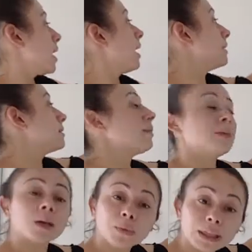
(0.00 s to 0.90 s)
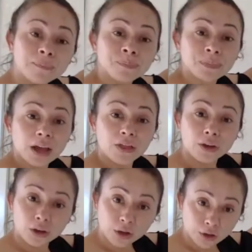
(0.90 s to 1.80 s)
And same thing with
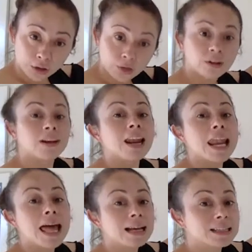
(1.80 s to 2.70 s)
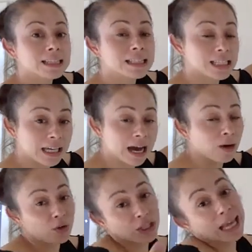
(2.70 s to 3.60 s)
the girl, la chica
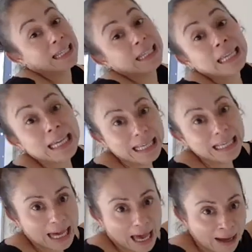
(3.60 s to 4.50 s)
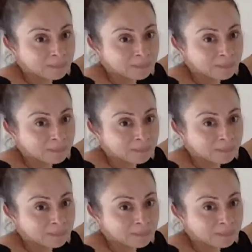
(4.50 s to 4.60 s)
or la niña.